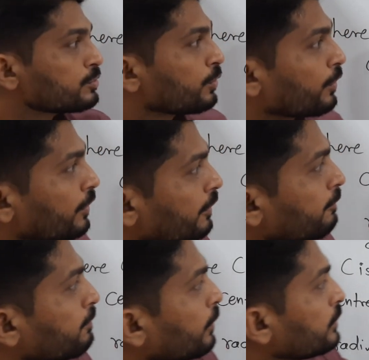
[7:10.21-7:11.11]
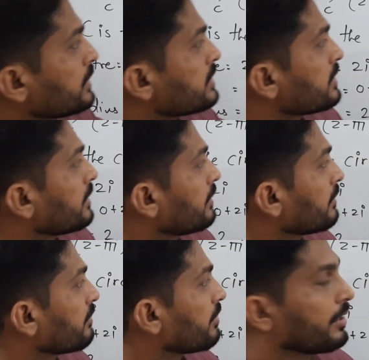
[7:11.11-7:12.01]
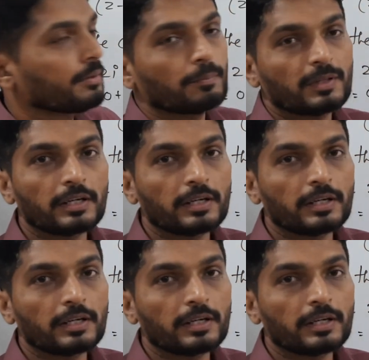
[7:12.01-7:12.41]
So order of pole is 3.